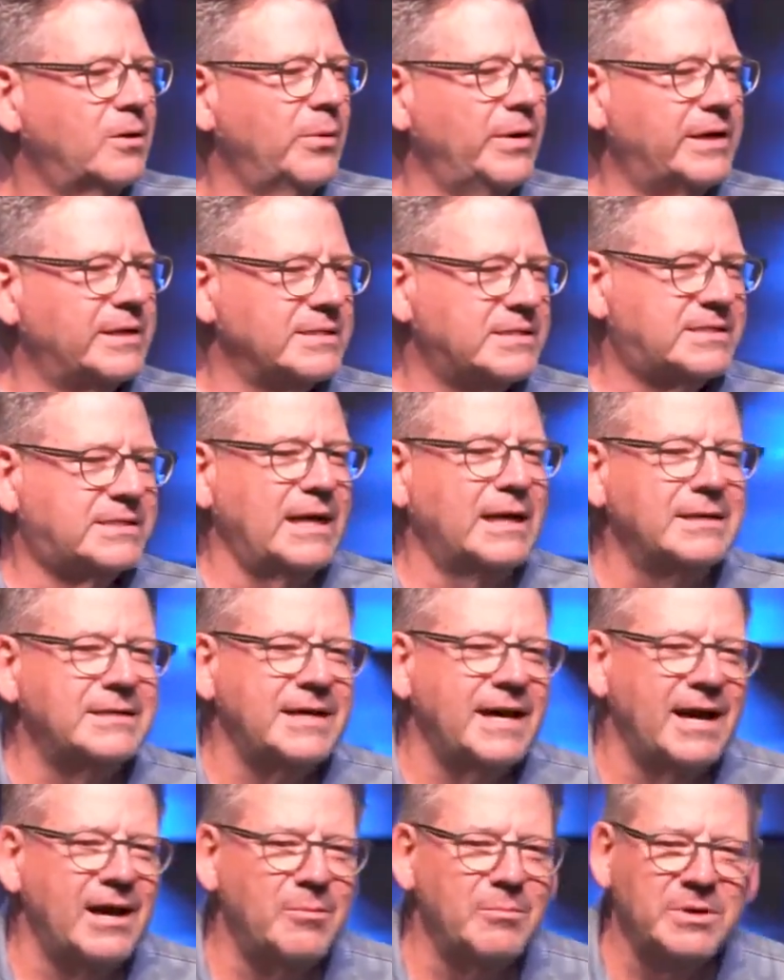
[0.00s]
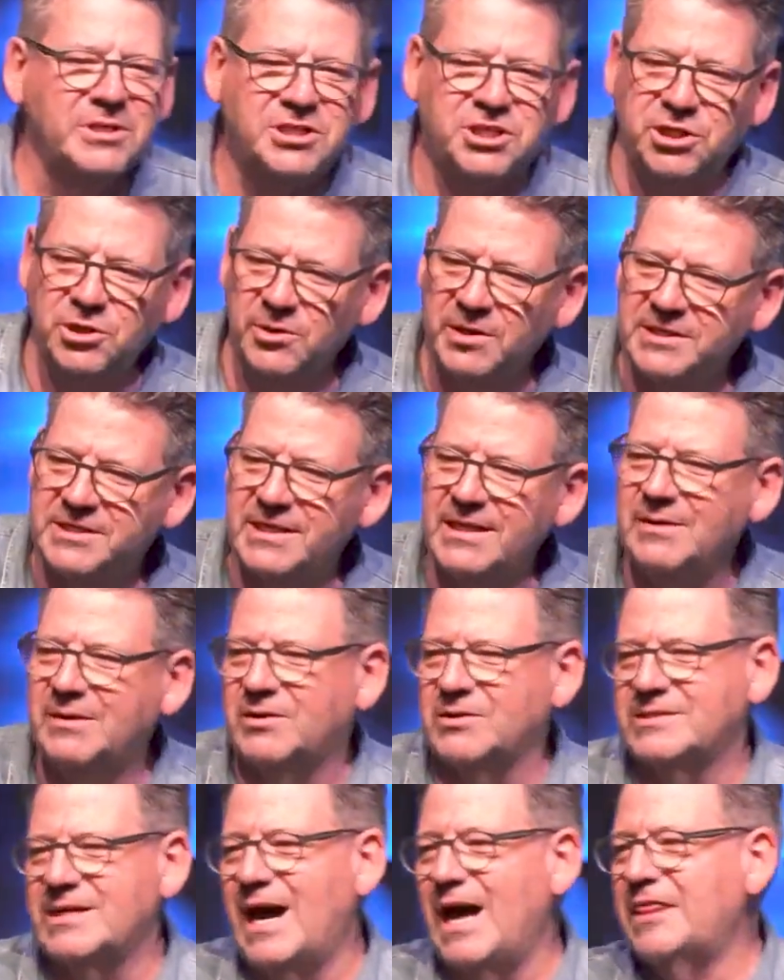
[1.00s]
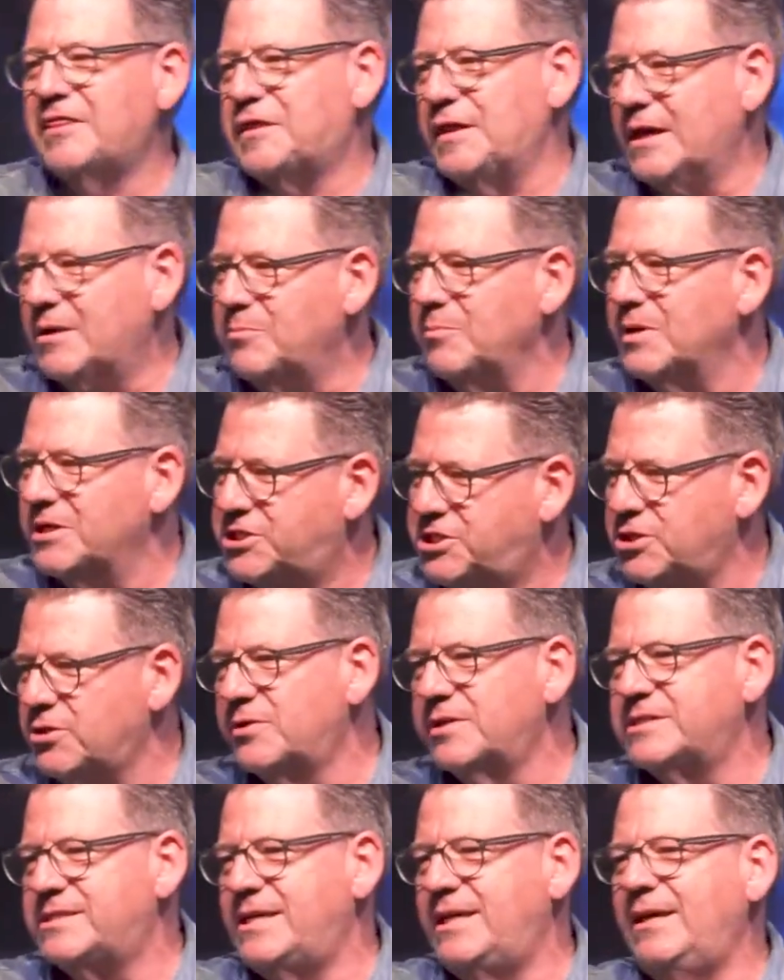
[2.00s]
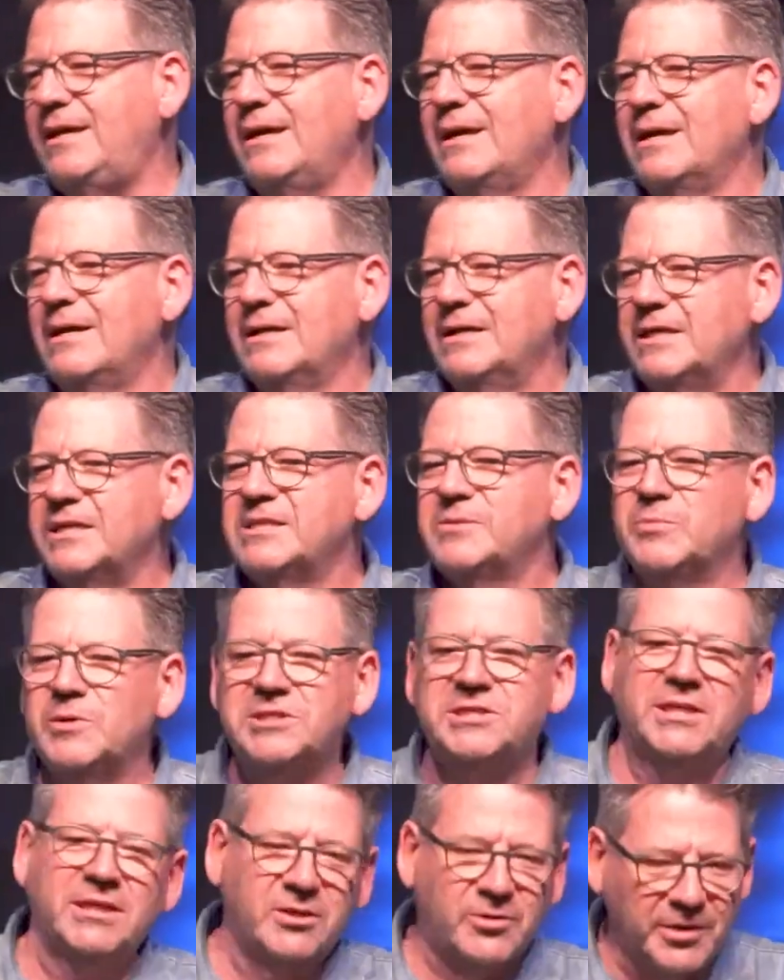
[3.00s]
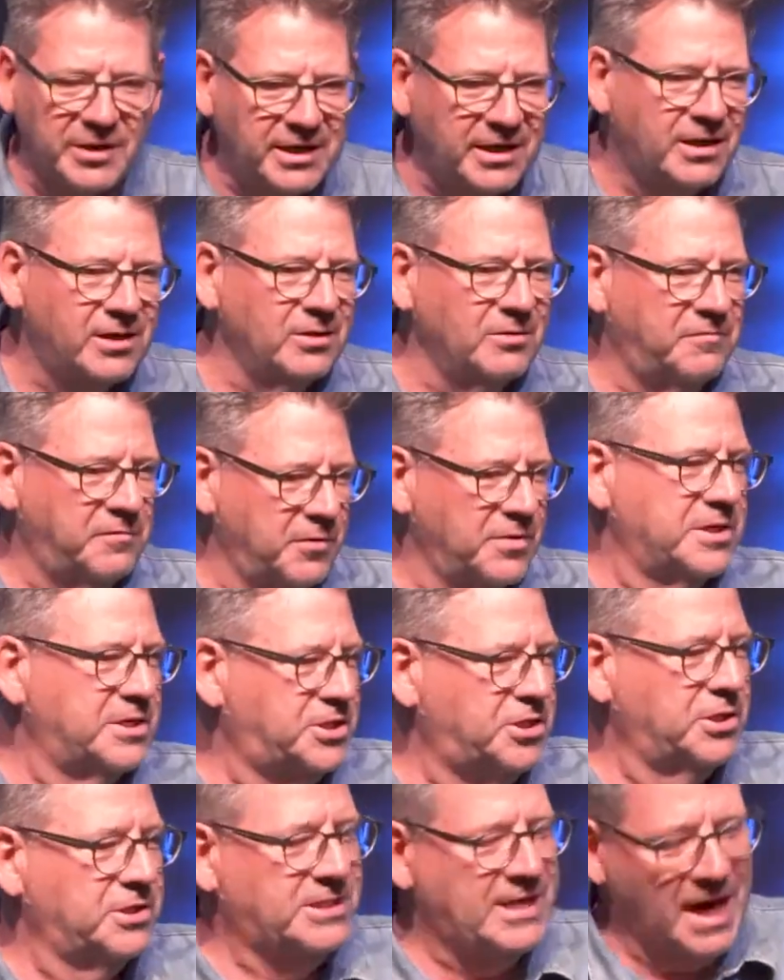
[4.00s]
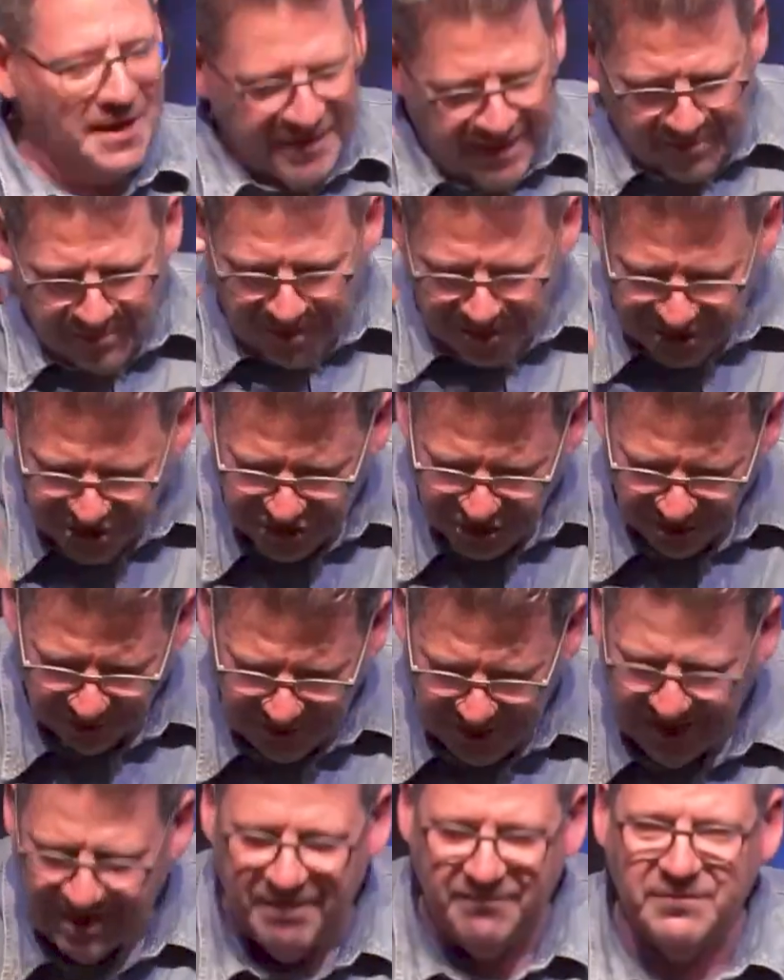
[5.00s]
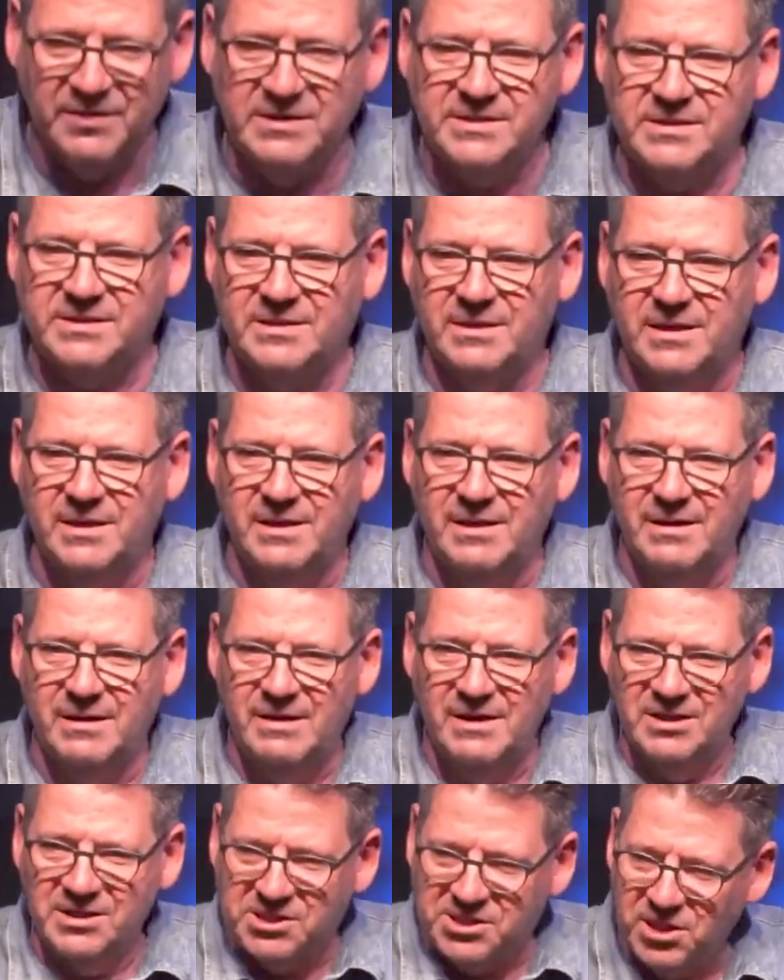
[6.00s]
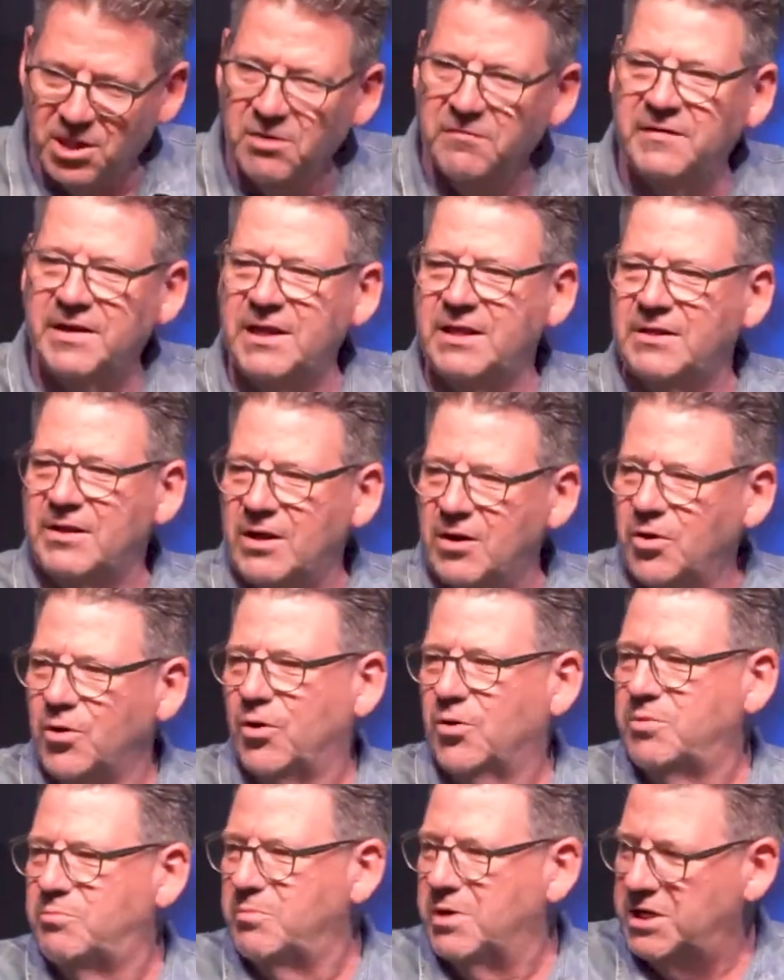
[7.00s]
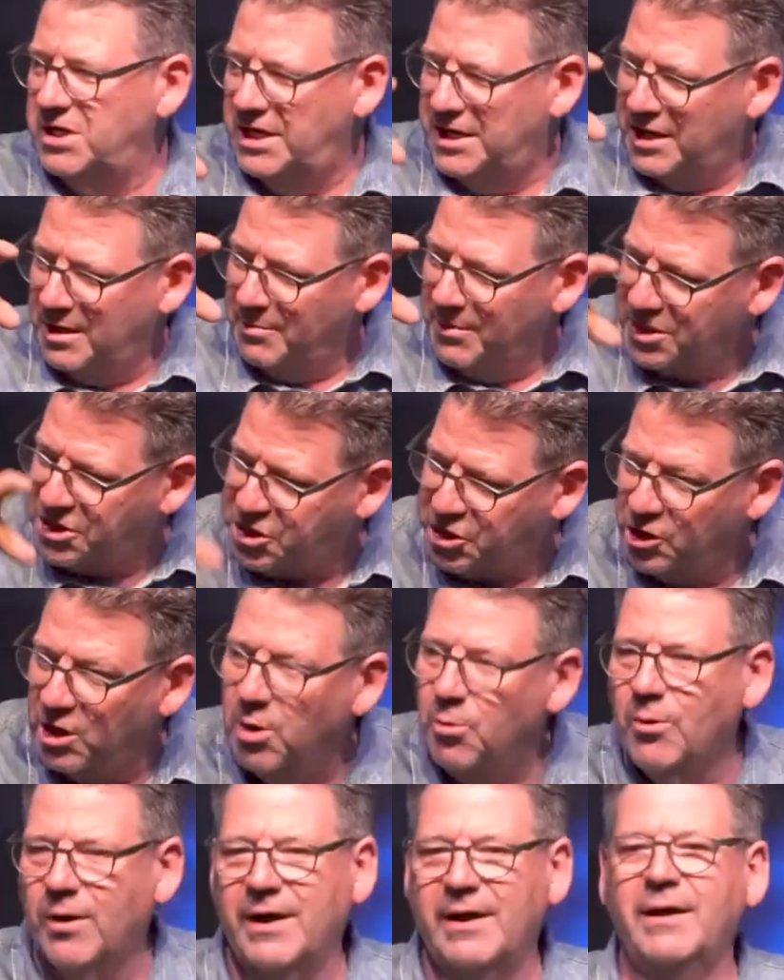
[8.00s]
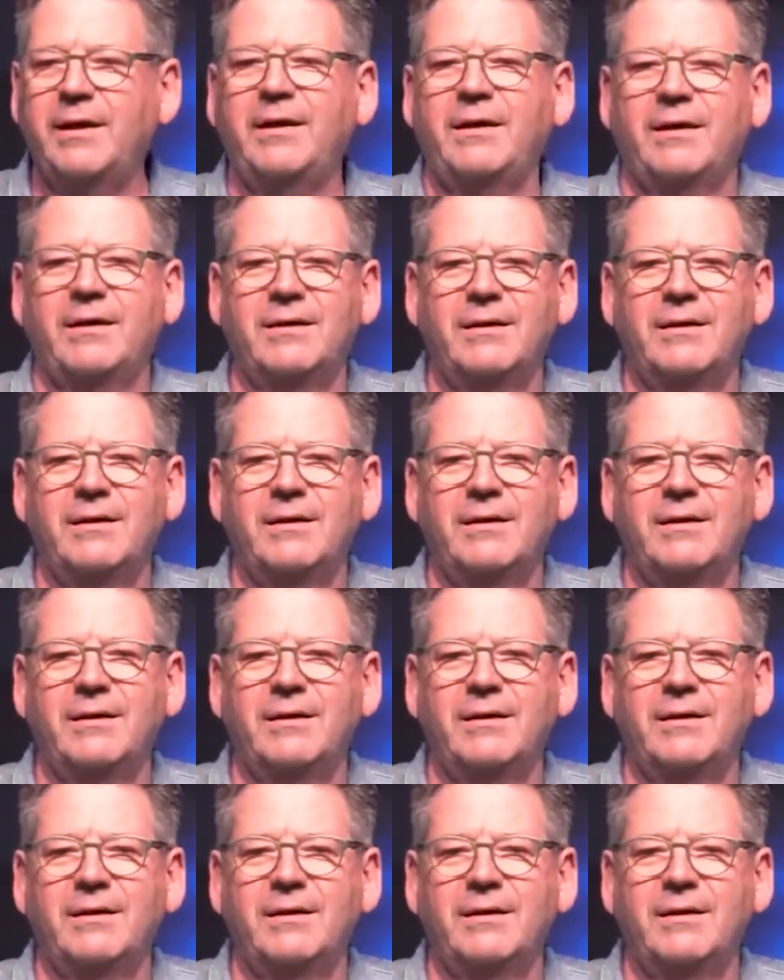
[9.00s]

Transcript: we can stunt our maturity because I think maturity is mission critical for the church. I think mature believers serving the Lord in a mature way,